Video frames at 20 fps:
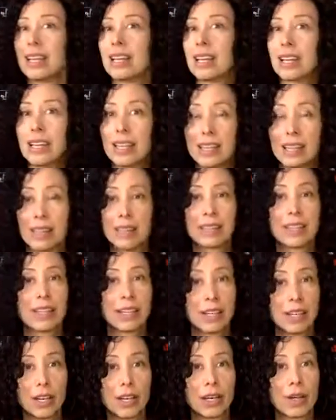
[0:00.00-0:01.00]
Even
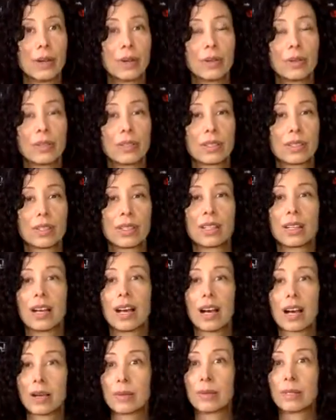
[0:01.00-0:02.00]
though
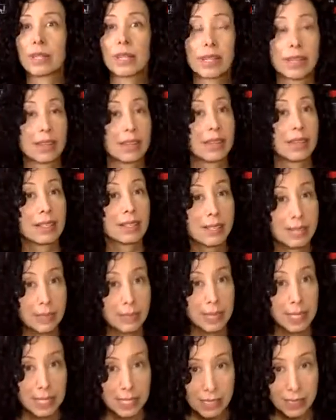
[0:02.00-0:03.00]
I would like things to
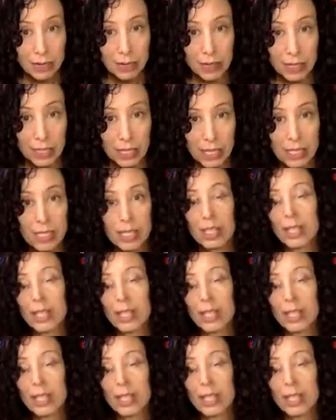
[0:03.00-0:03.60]
be different,